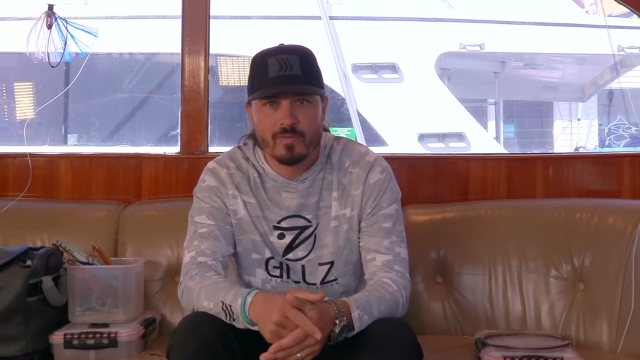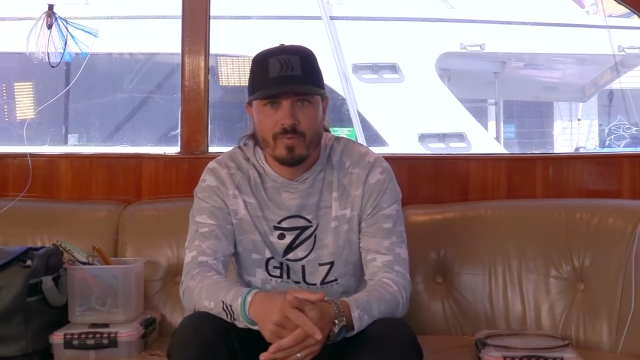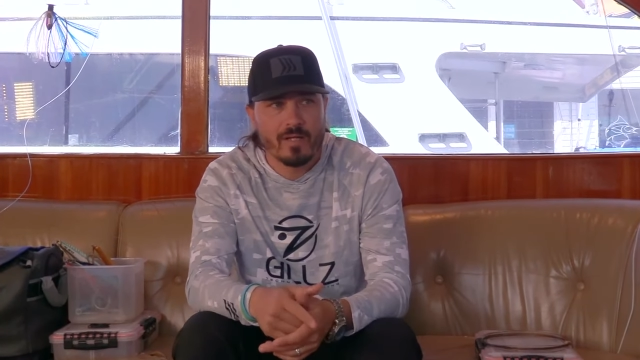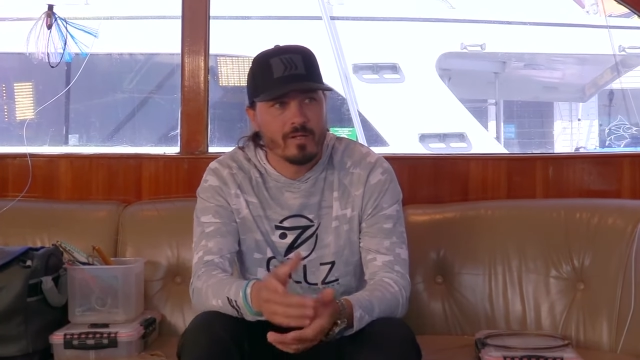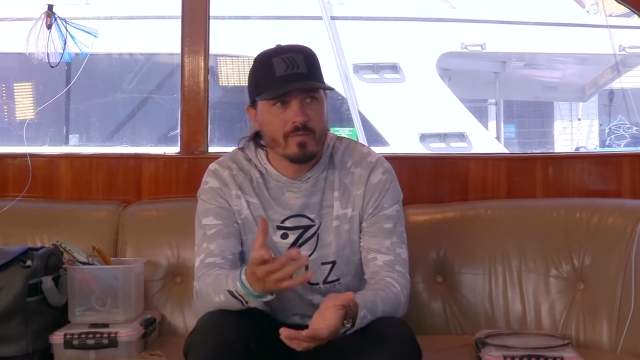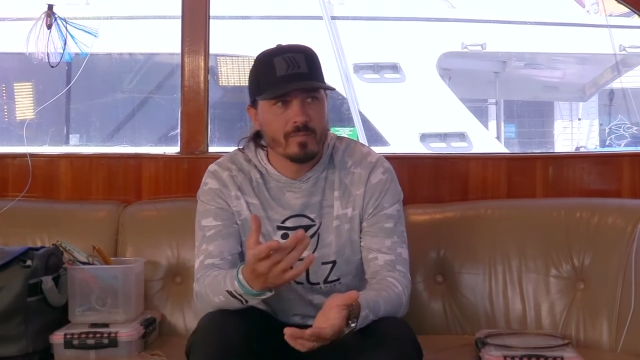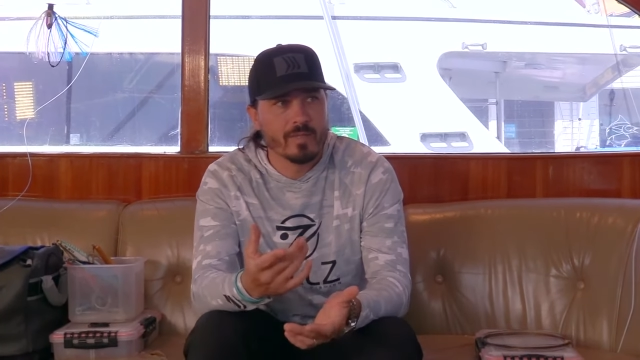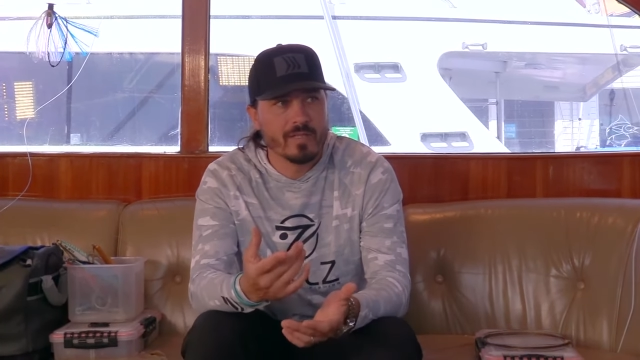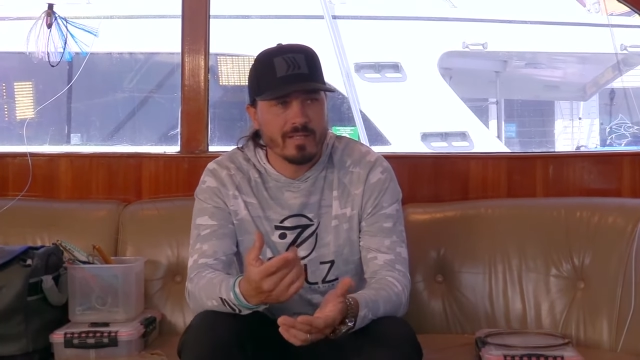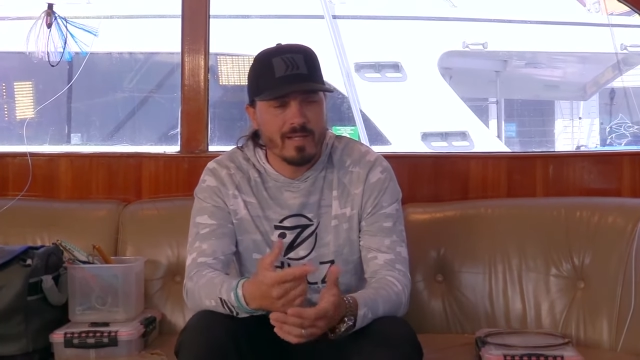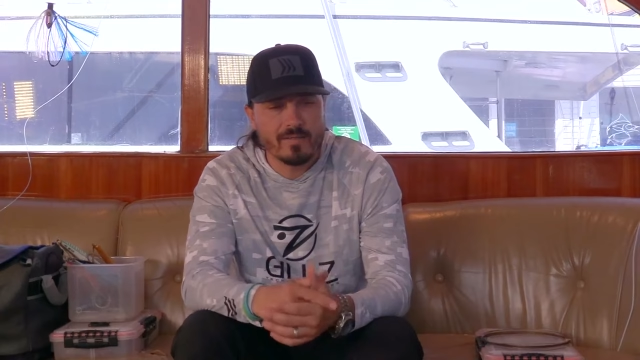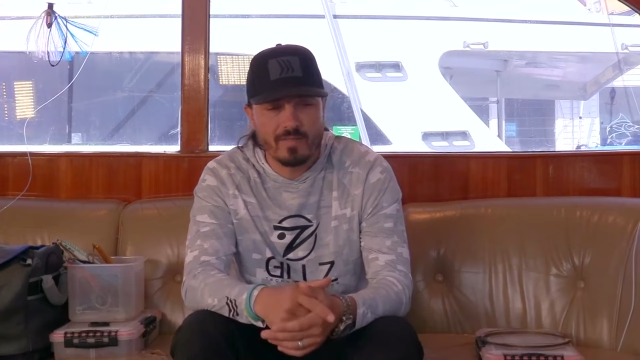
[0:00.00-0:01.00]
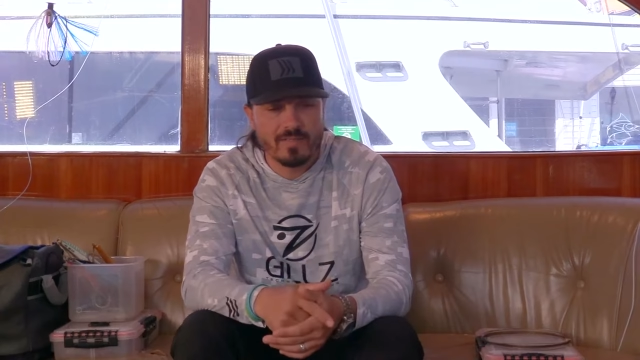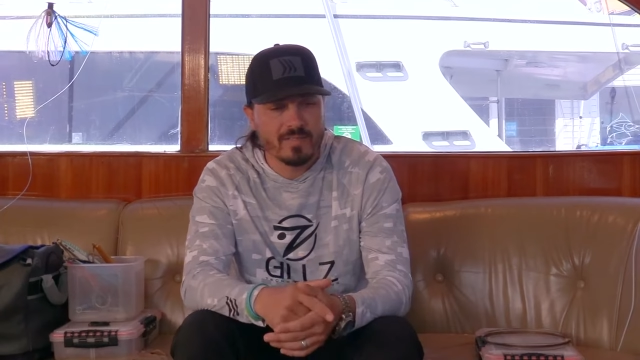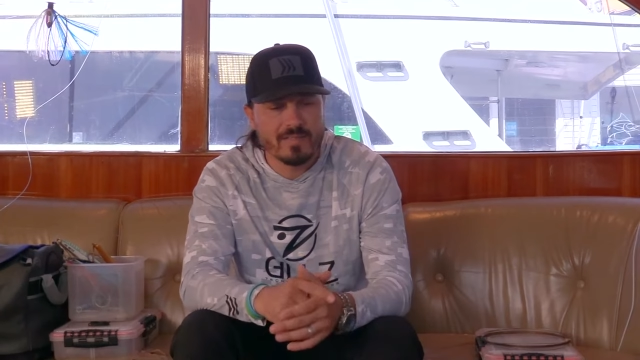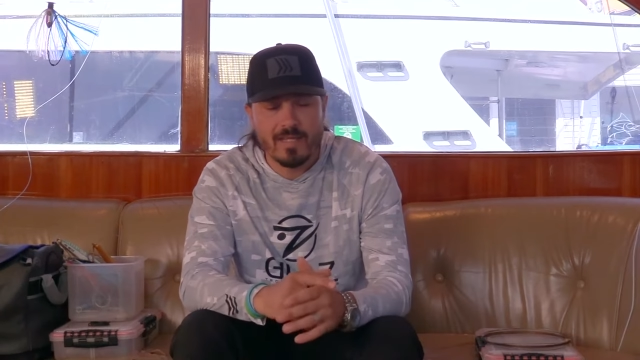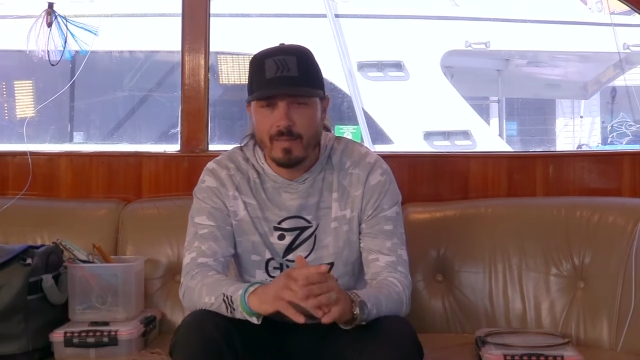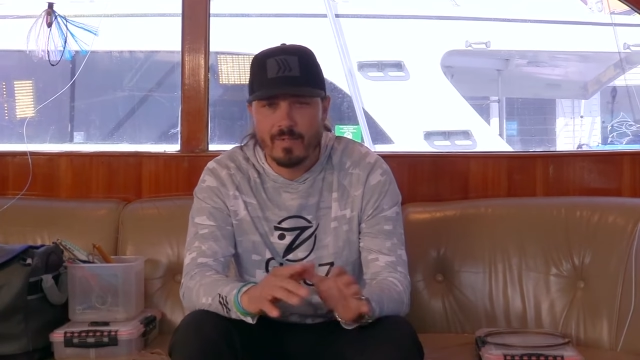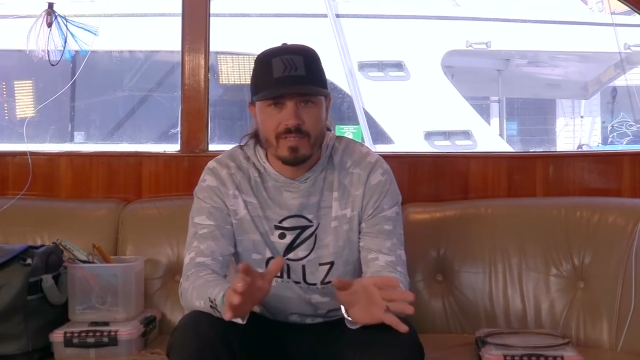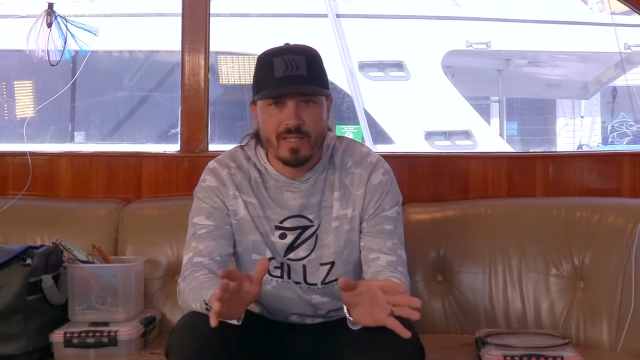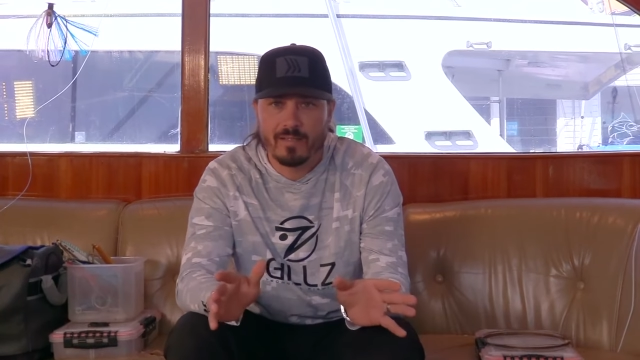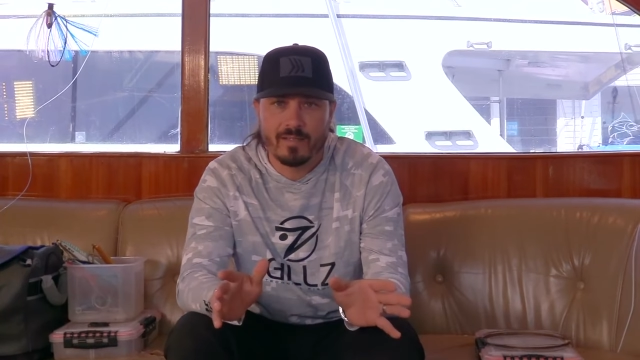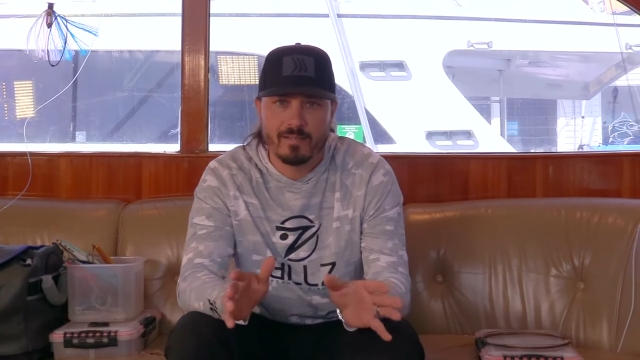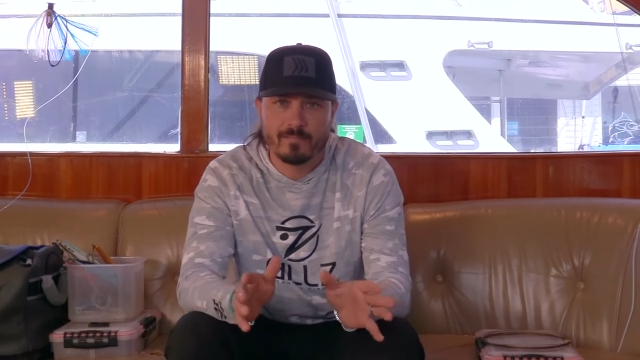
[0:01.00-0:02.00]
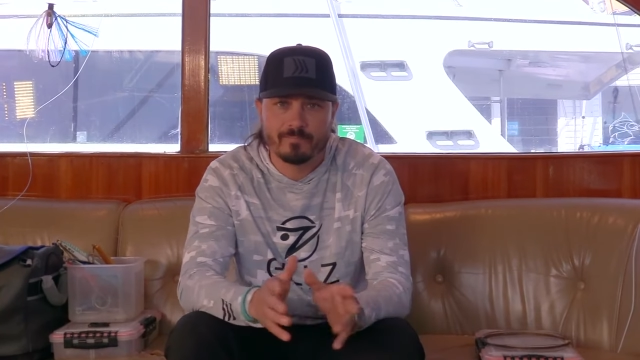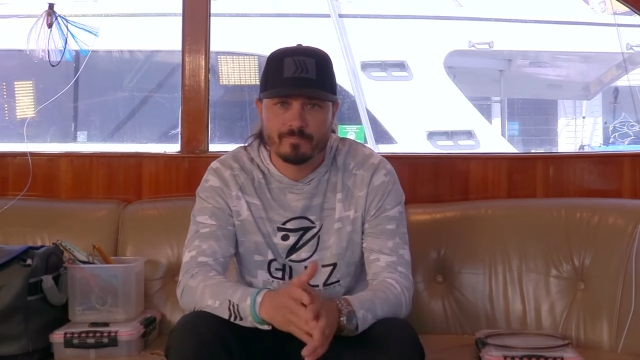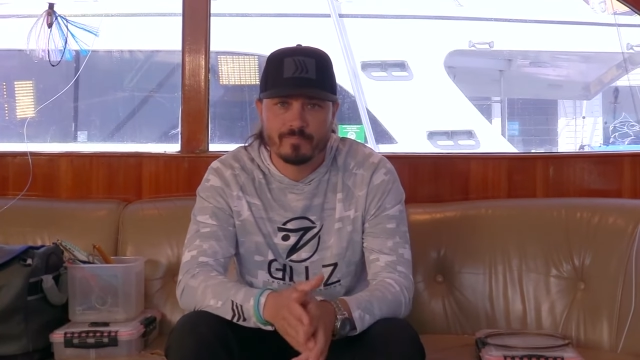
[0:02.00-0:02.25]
You're riding over to buddy's house. It's the same exact thing.